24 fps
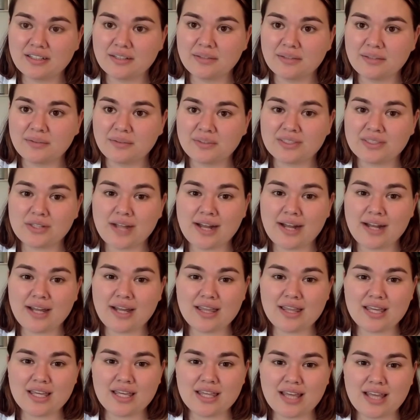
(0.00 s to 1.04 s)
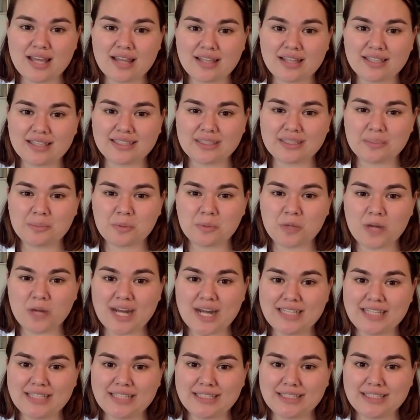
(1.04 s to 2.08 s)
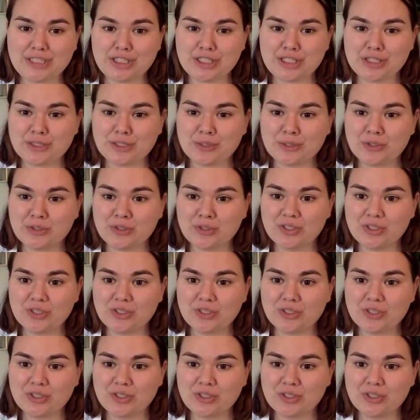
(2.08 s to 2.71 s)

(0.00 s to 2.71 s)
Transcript: Was there anything in that that surprised you?